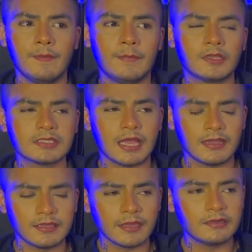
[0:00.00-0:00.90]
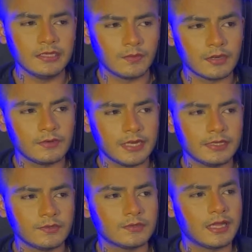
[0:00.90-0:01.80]
Because I really want to tell
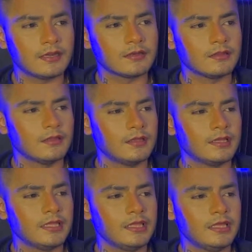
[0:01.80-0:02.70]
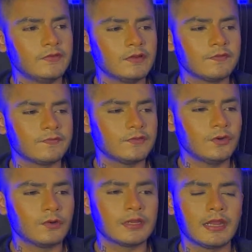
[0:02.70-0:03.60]
you that even if you
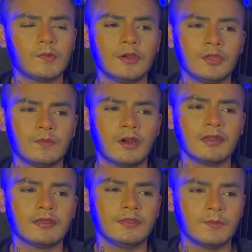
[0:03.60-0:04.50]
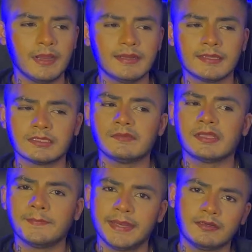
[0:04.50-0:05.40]
don't get what you want, you might get
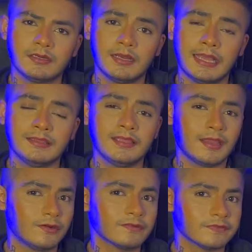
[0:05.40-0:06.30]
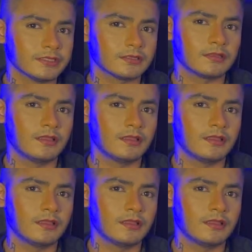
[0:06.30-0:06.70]
something better at the end of it.